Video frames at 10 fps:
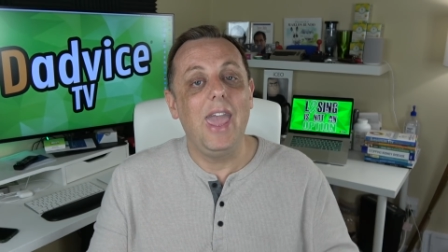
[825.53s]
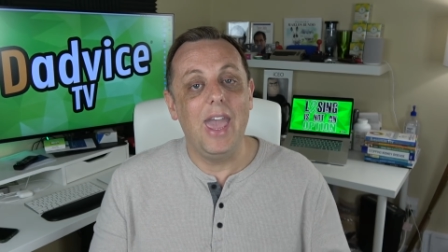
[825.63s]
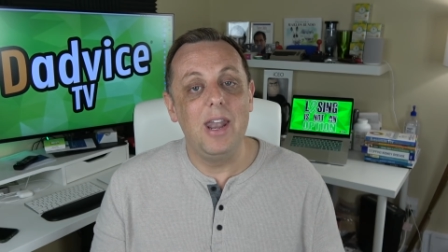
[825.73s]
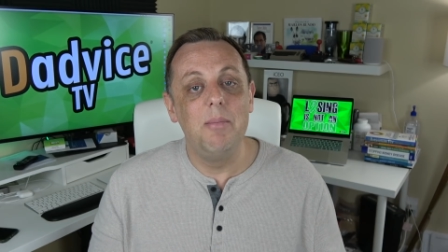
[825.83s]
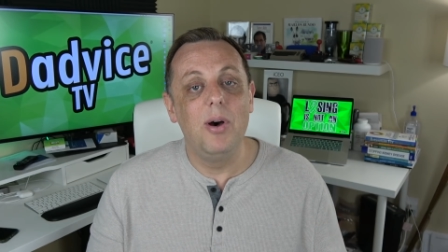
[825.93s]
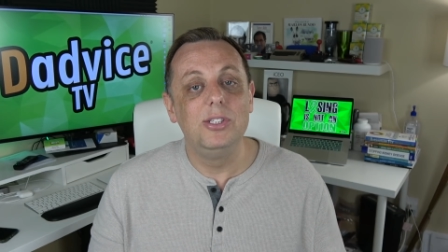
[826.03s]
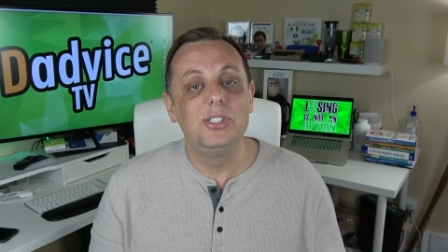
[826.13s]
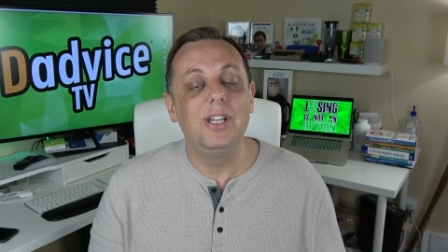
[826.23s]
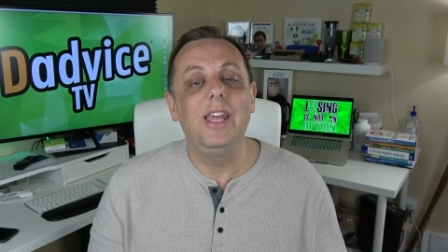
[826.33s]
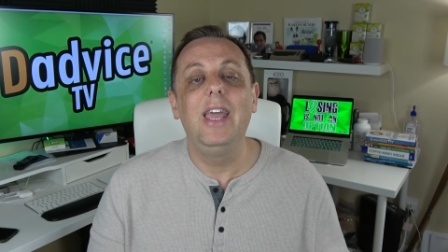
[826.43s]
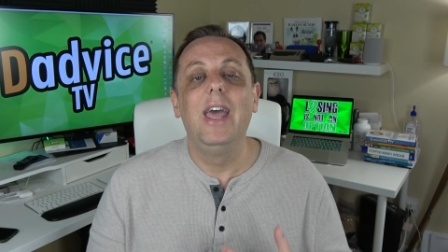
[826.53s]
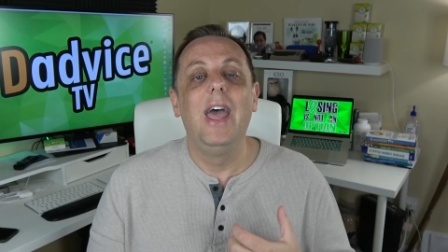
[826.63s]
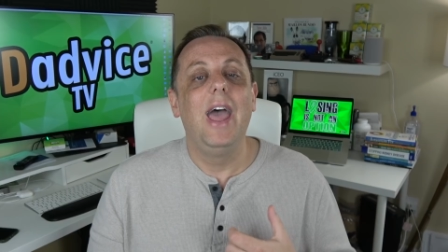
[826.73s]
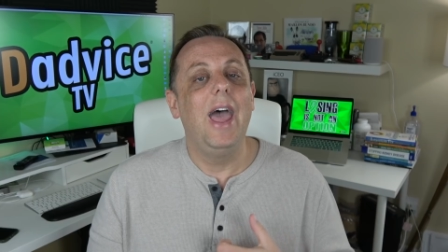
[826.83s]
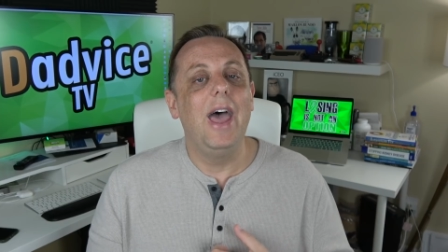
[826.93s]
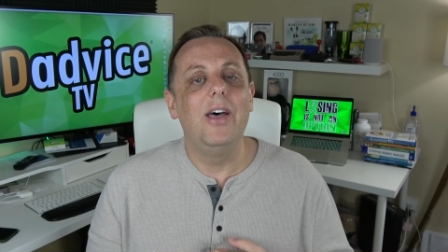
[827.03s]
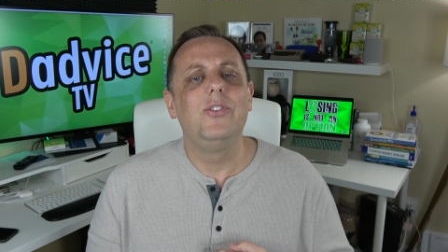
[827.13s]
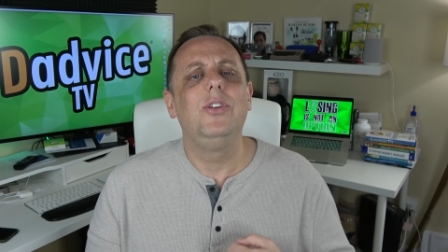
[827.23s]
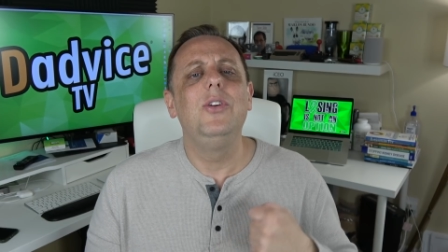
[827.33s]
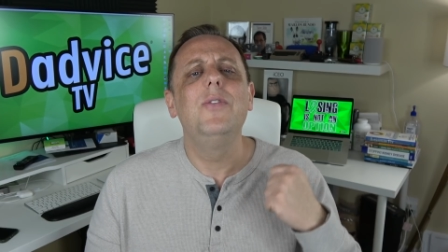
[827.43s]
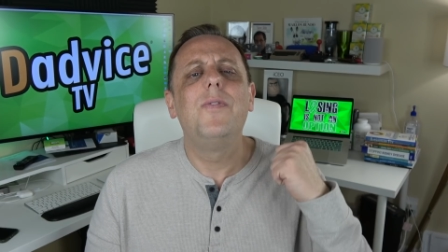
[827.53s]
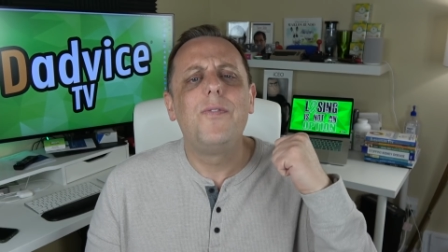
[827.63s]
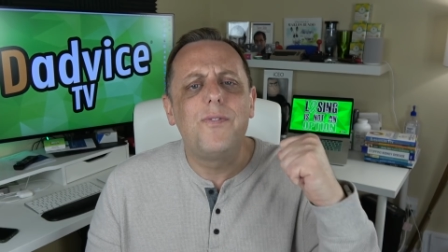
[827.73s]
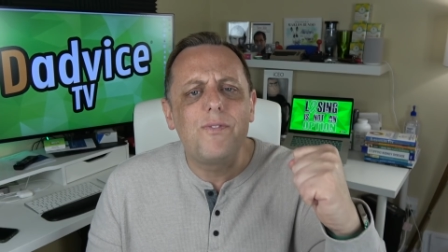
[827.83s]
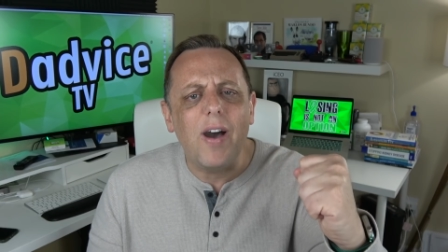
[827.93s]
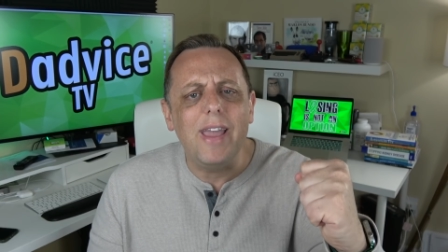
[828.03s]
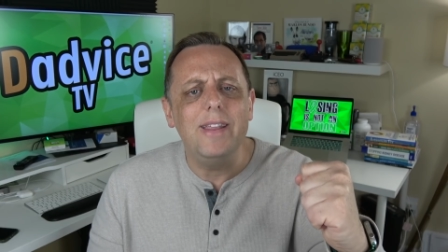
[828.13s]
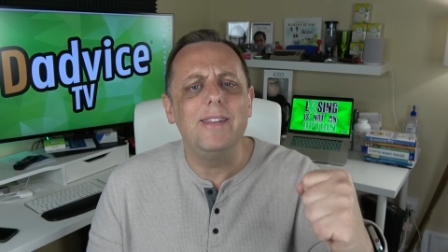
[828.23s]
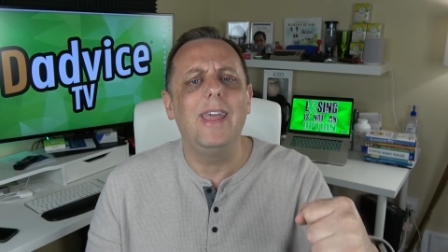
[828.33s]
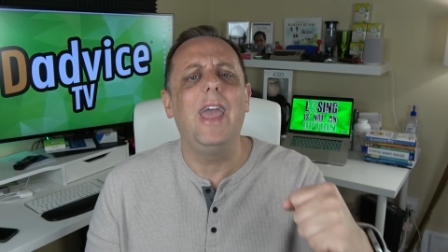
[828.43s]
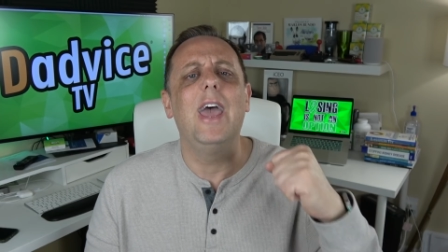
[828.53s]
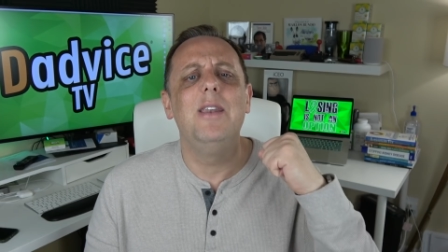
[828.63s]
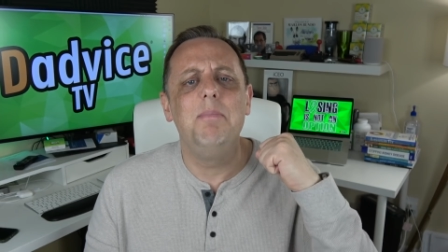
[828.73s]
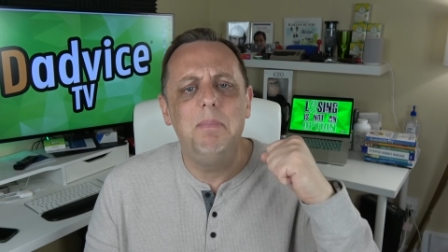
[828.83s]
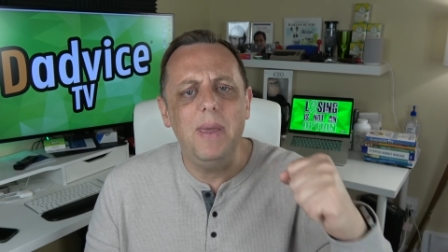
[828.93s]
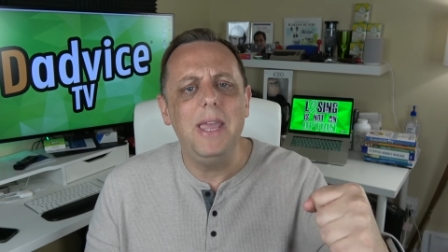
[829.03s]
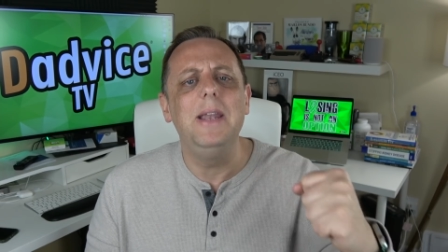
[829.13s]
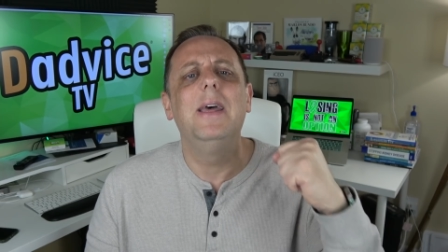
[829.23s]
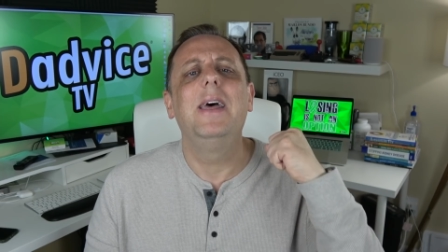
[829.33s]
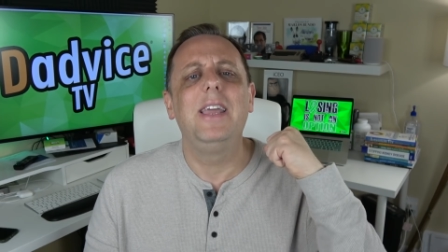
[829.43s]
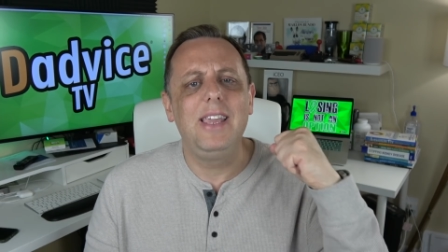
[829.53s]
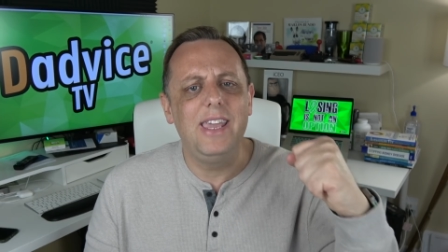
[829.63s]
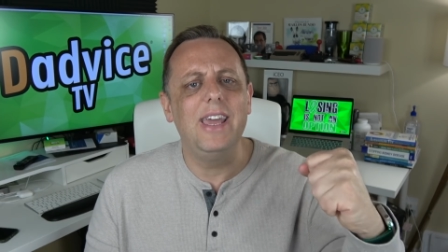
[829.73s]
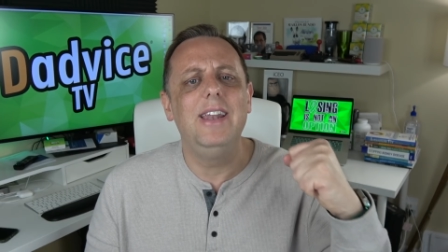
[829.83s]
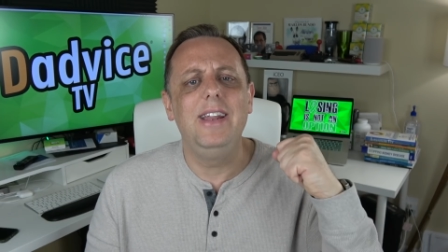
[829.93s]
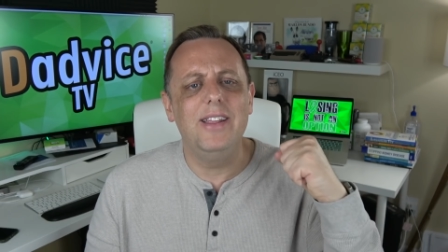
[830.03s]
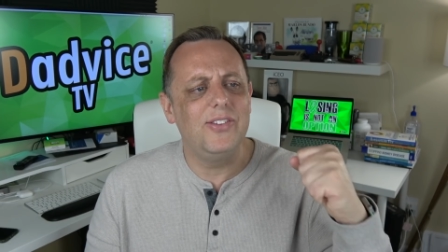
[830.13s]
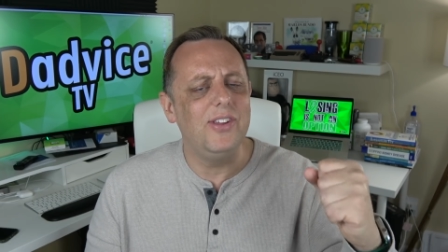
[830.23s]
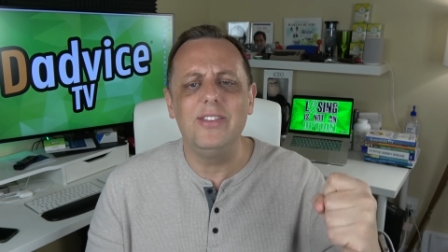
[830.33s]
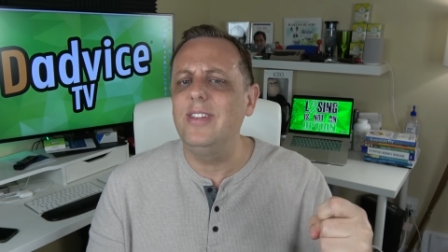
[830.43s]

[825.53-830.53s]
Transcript: and emotionally as you fight and beat kidney disease.